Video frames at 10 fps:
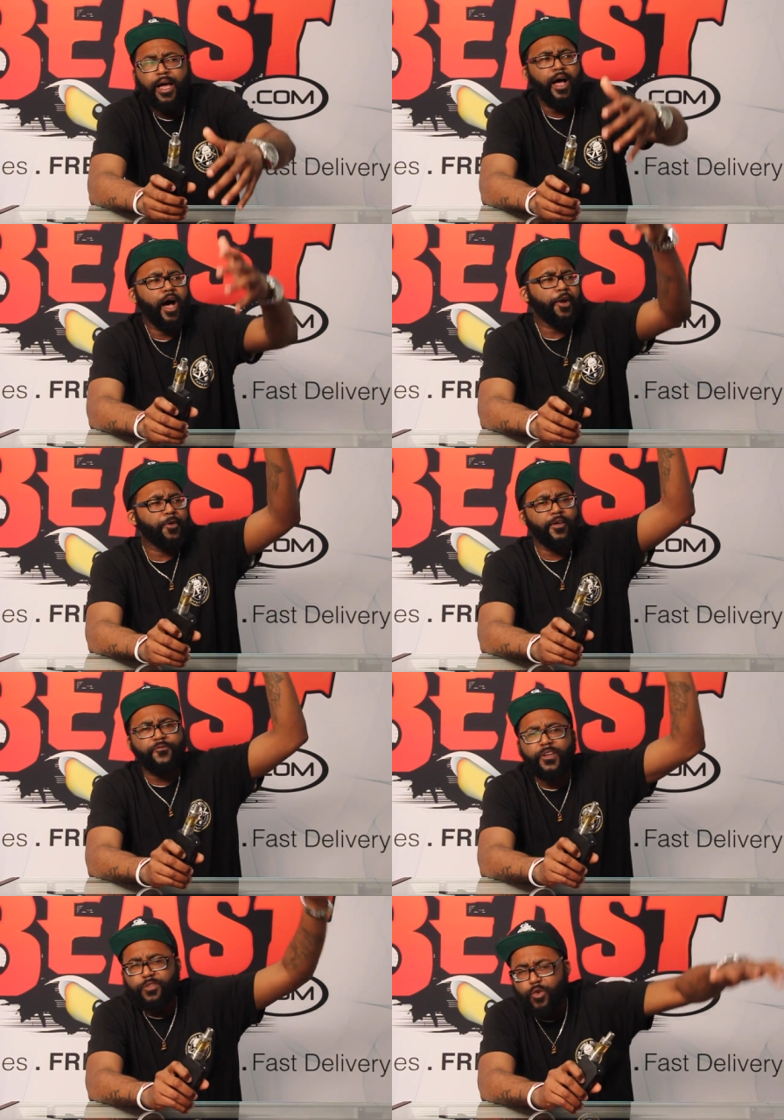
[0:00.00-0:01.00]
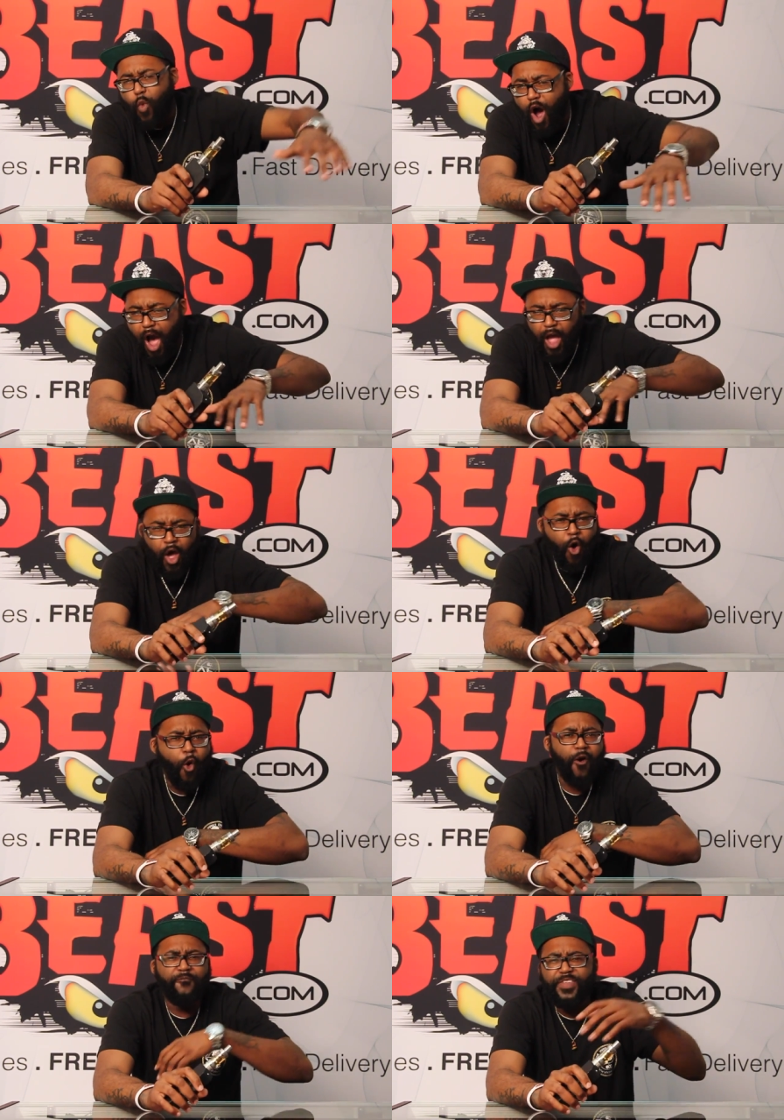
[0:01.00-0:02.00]
150 watt
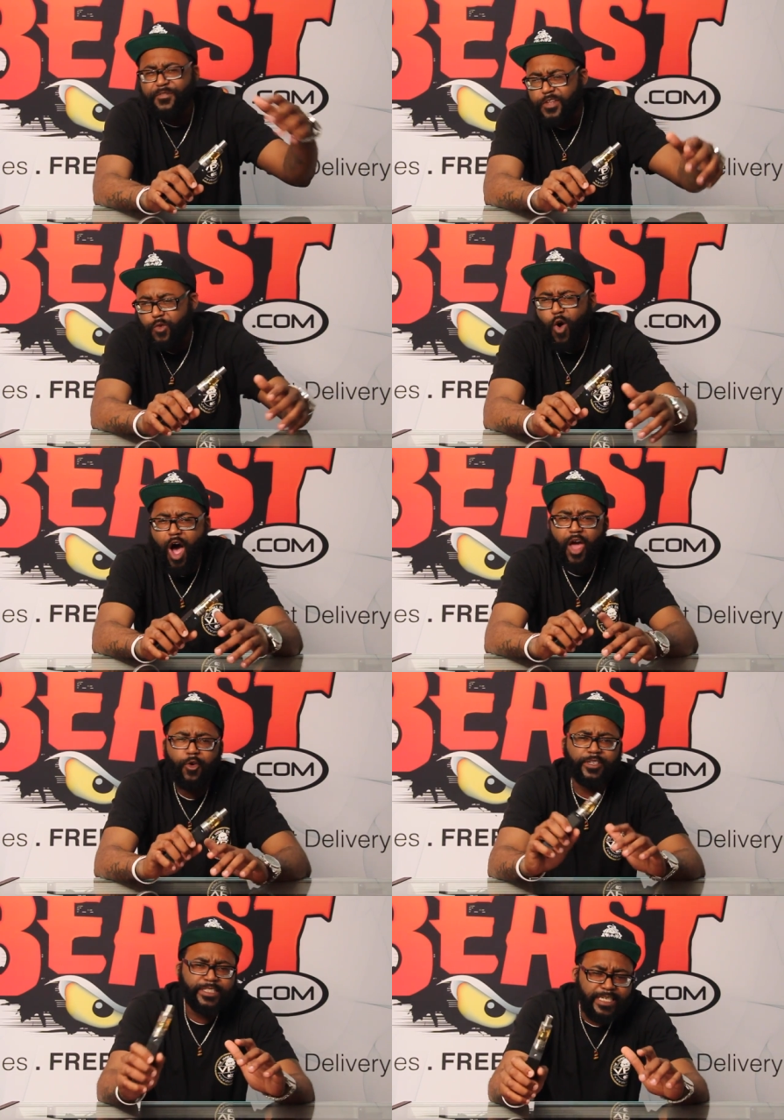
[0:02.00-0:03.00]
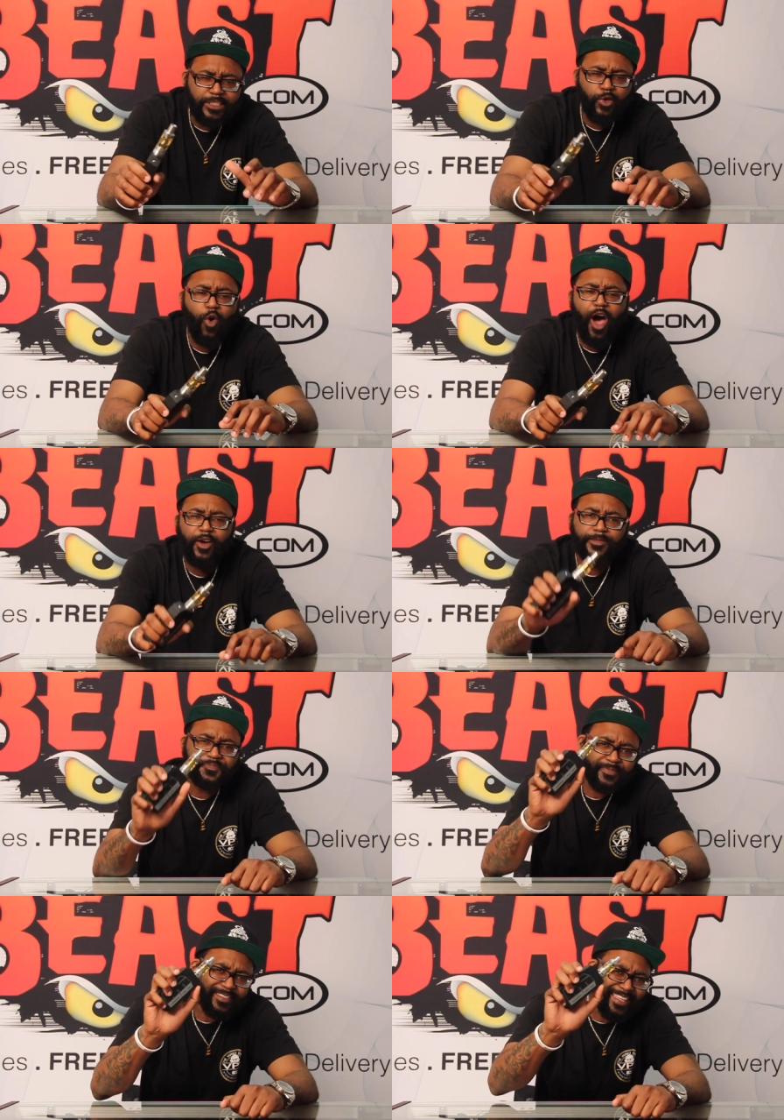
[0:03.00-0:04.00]
or a 50 watt or a 60 watter,